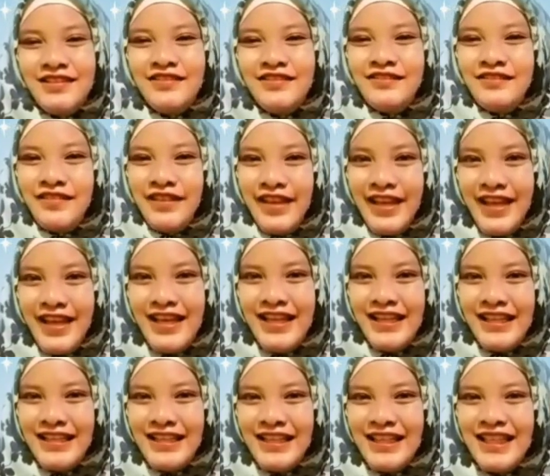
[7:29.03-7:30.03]

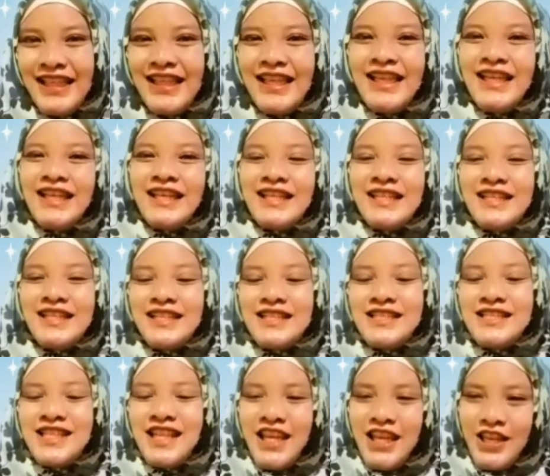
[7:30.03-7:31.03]
Well,
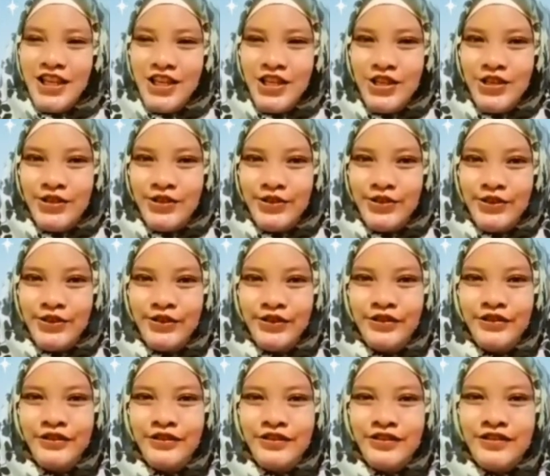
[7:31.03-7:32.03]
thank
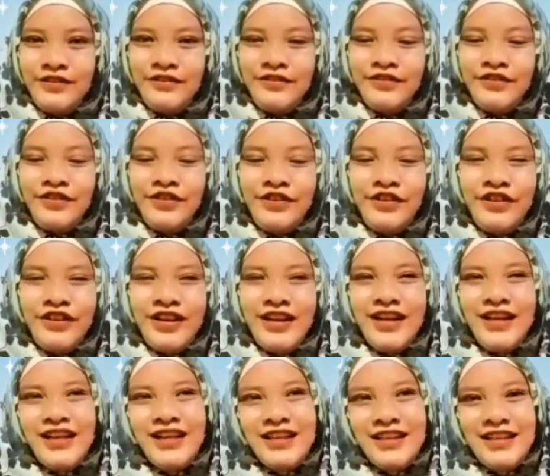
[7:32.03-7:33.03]
you
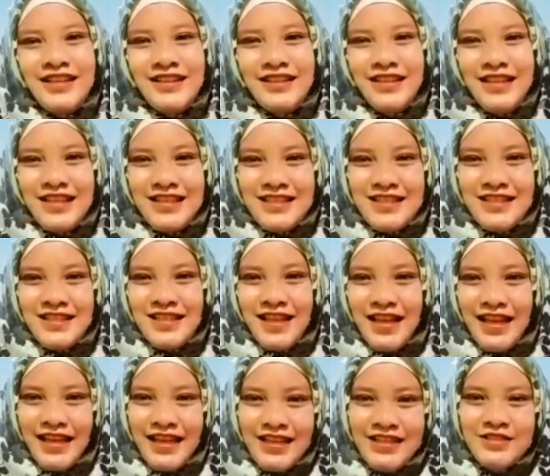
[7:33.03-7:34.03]
for this
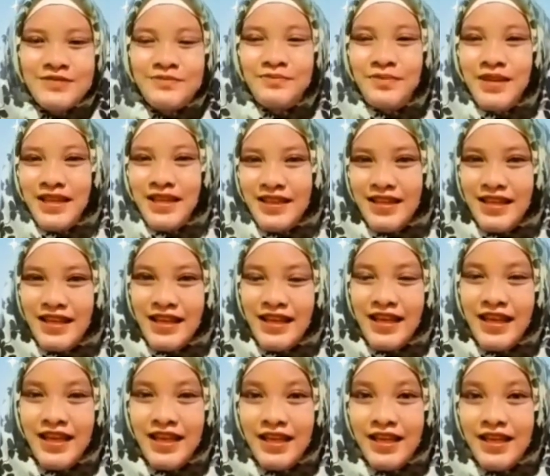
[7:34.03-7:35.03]
nice
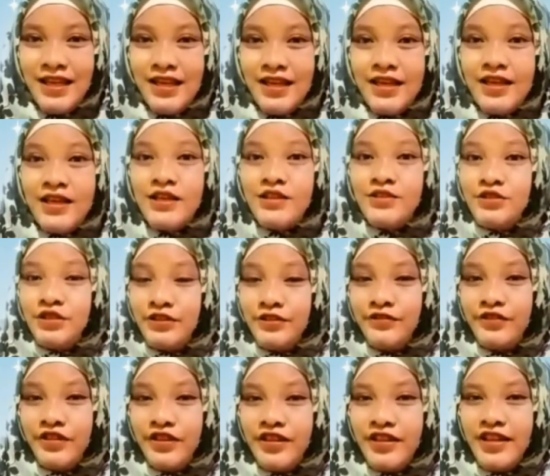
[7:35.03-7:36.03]
meeting. Don't
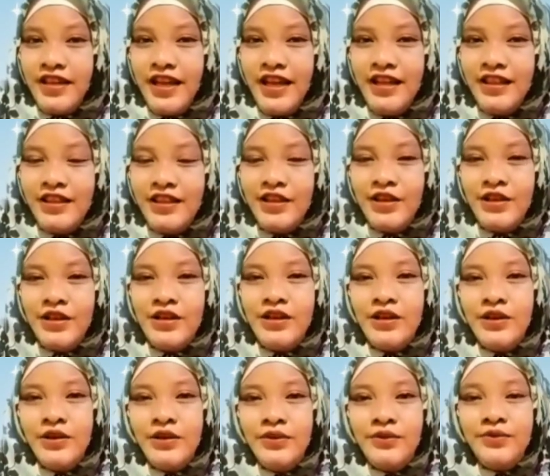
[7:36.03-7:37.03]
forget,
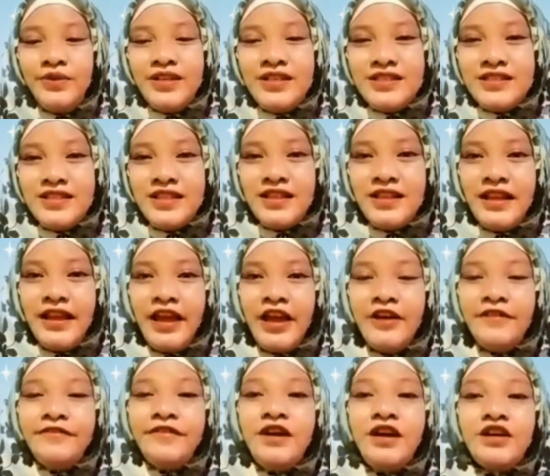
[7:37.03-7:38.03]
we still
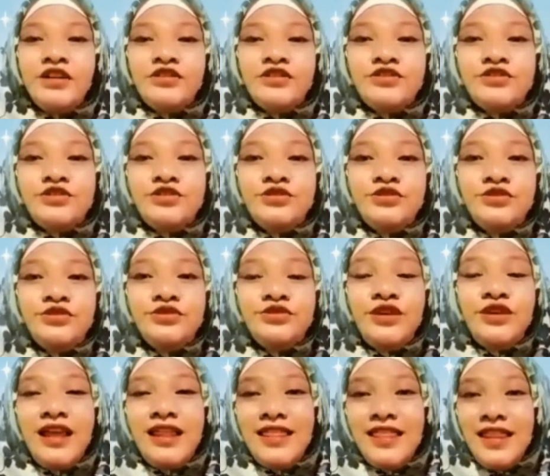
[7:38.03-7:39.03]
have
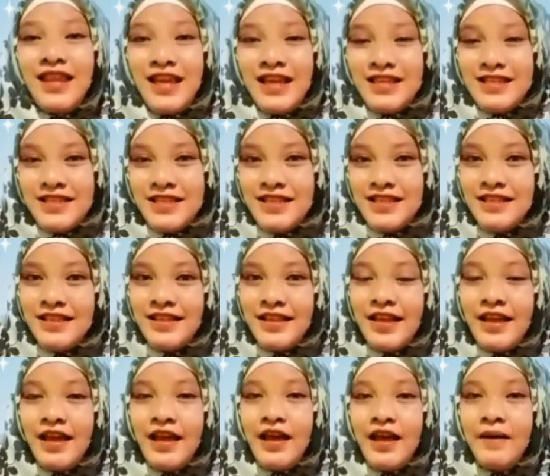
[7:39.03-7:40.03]
2 lessons
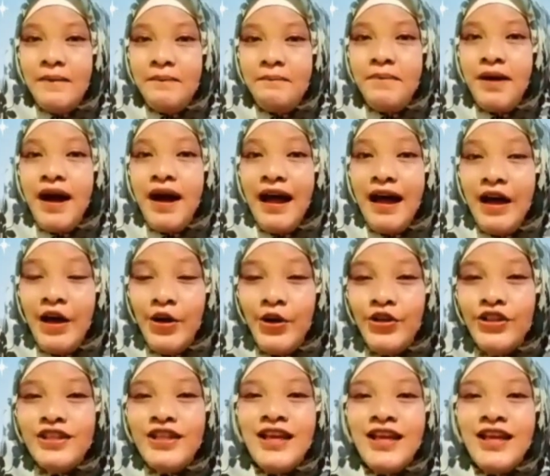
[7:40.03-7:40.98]
about